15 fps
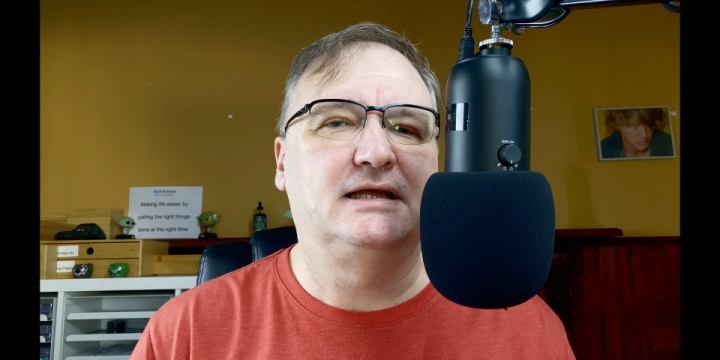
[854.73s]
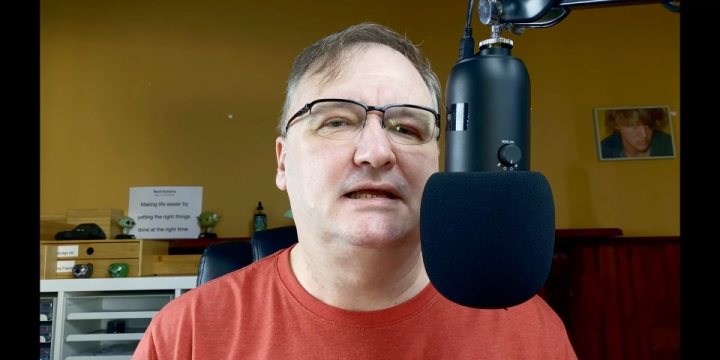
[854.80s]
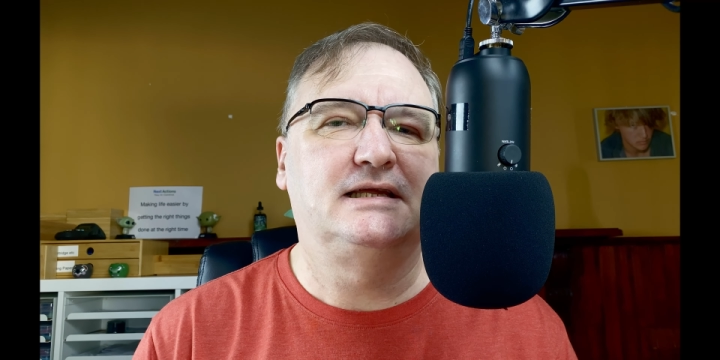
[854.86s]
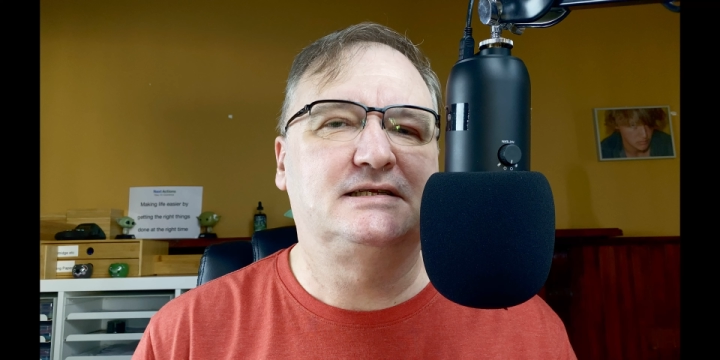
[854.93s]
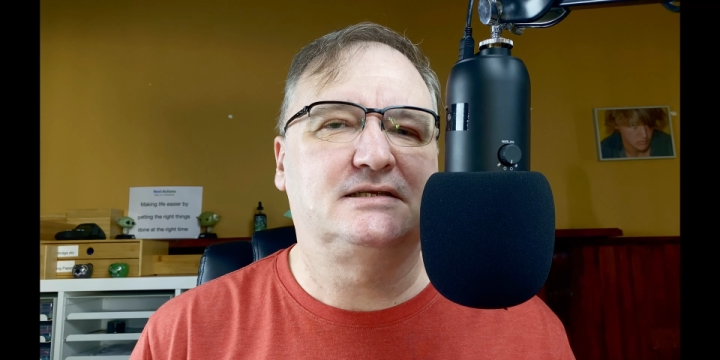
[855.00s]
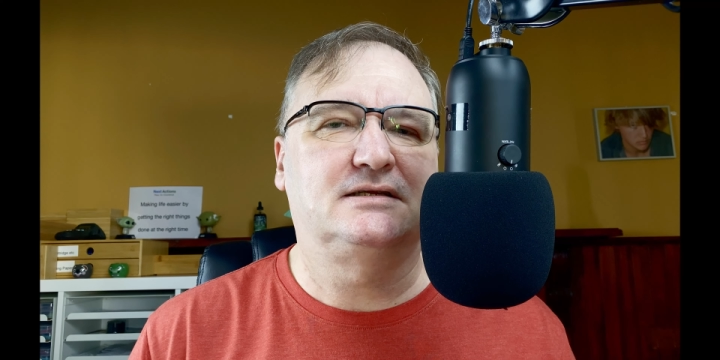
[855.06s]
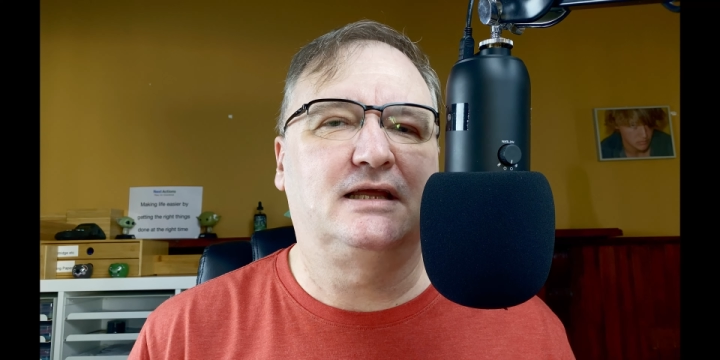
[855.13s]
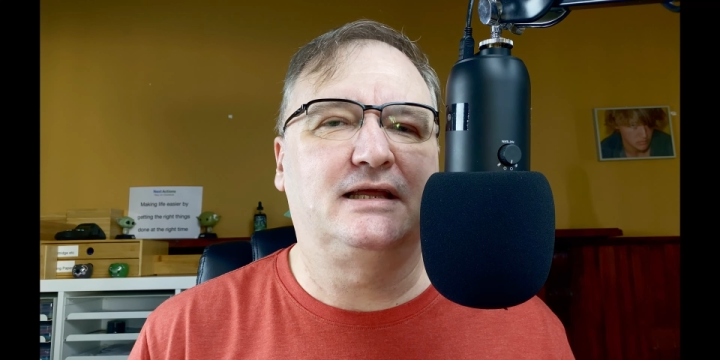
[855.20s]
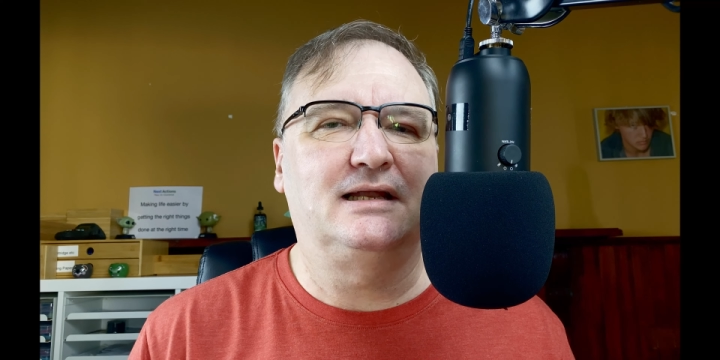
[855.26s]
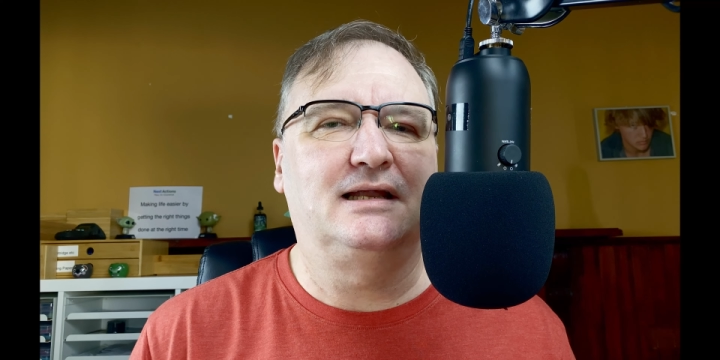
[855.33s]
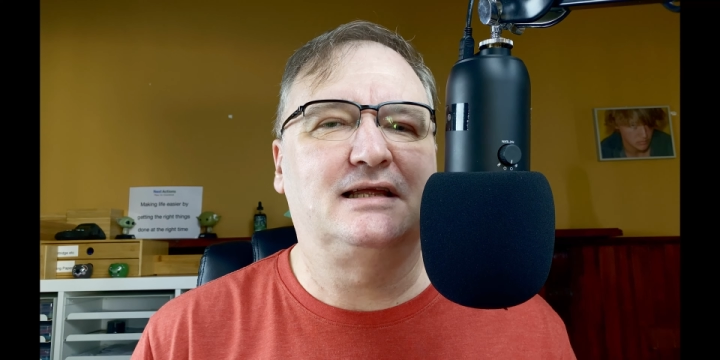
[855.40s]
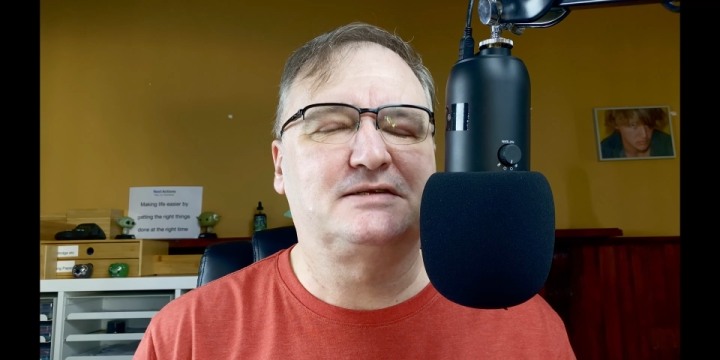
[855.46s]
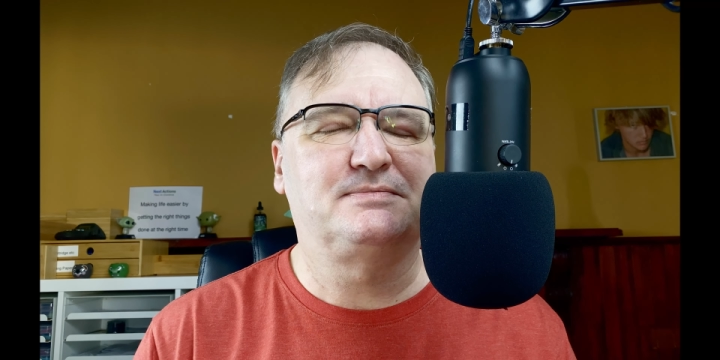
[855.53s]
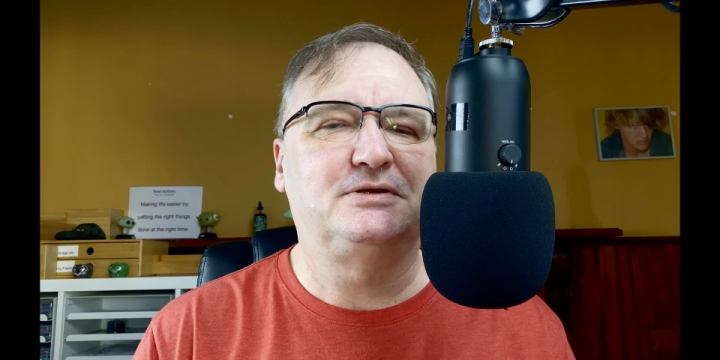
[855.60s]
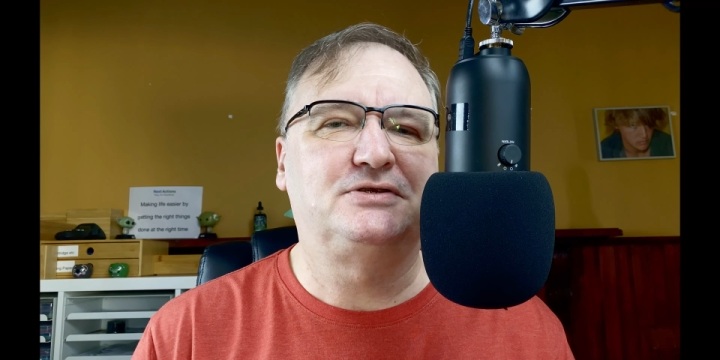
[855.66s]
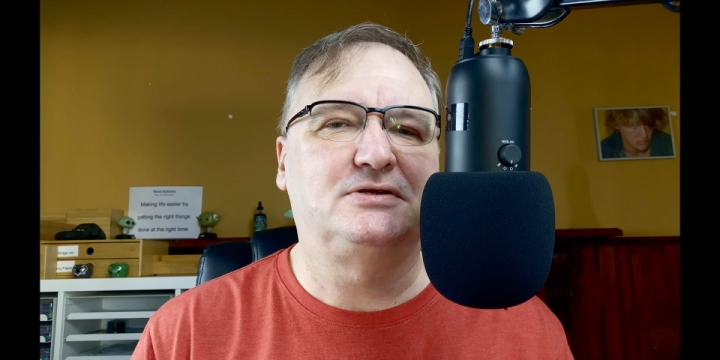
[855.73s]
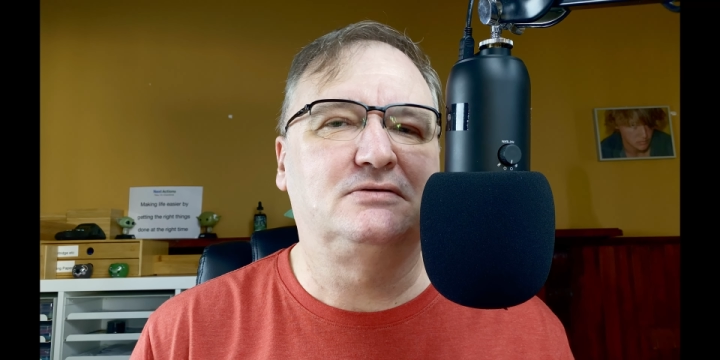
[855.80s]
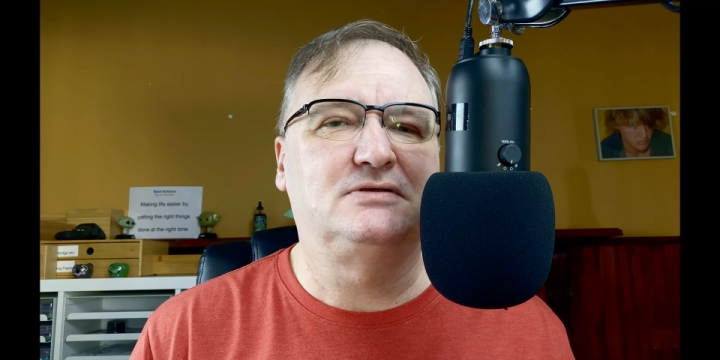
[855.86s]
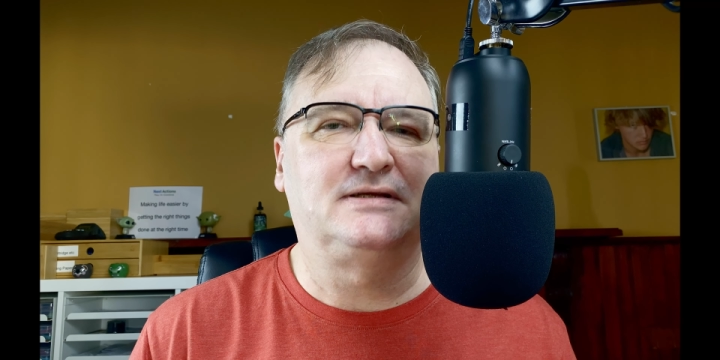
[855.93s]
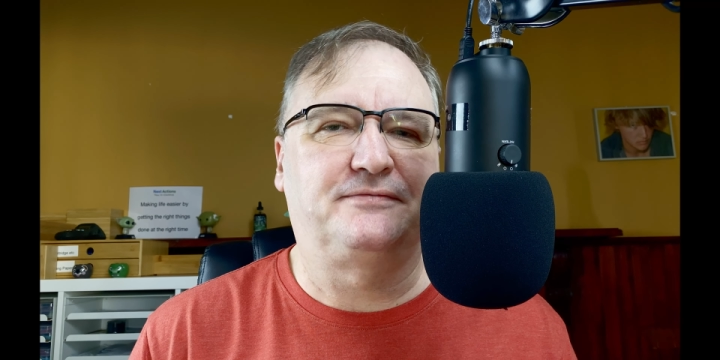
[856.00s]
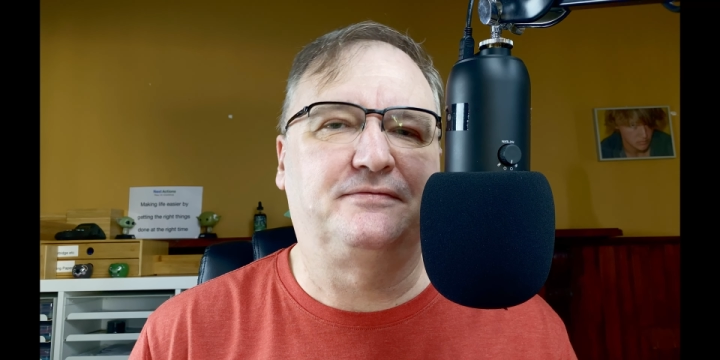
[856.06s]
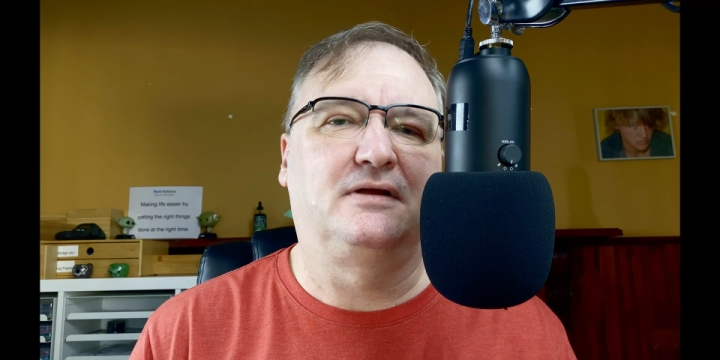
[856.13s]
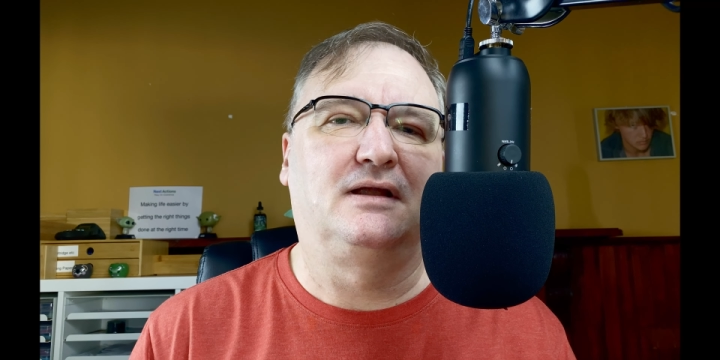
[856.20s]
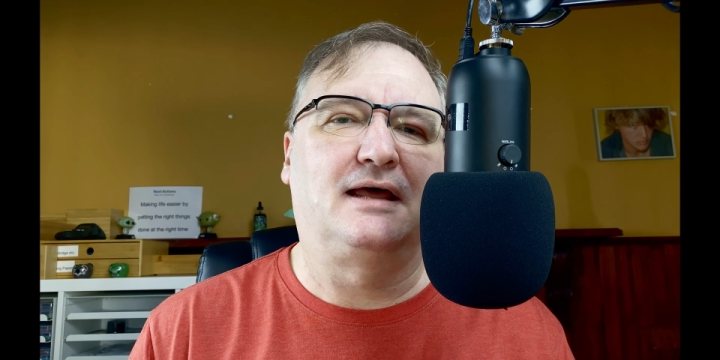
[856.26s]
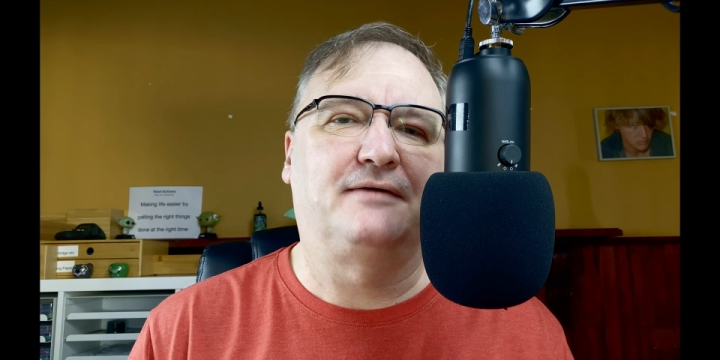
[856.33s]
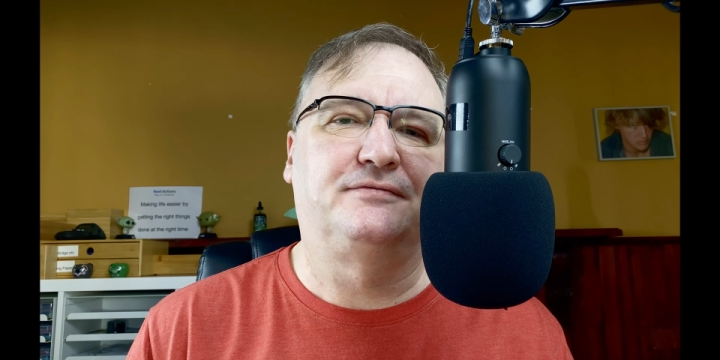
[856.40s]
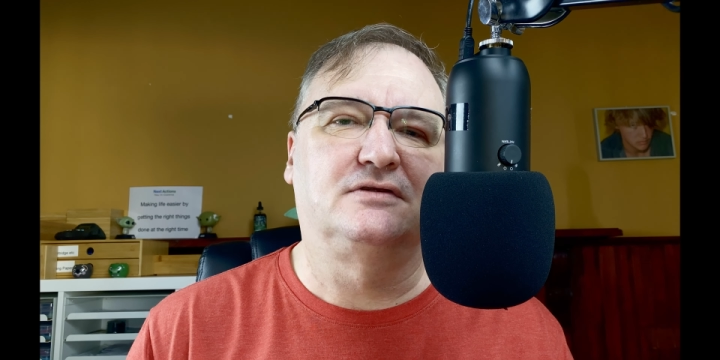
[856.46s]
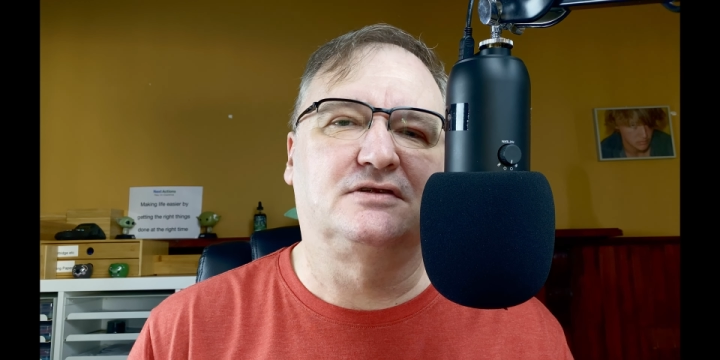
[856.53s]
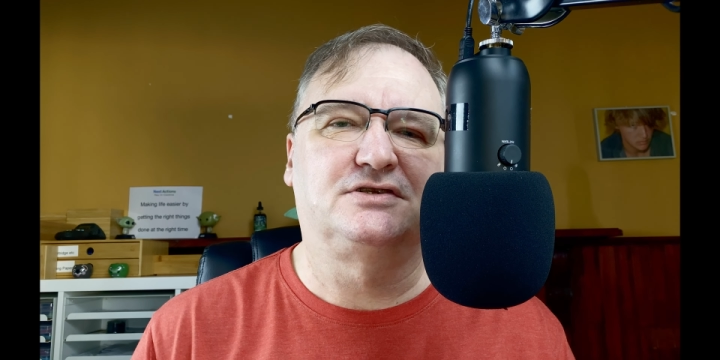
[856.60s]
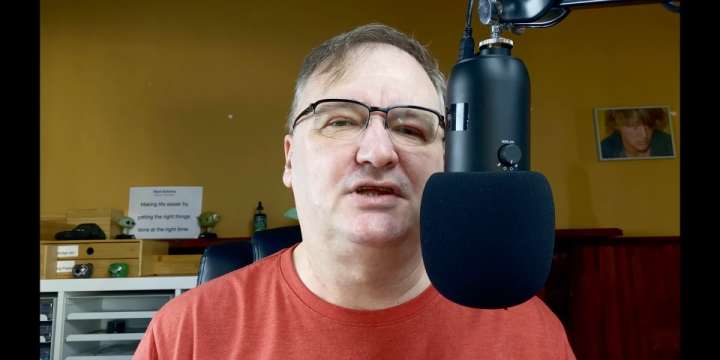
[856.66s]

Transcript: is it lets me do different levels.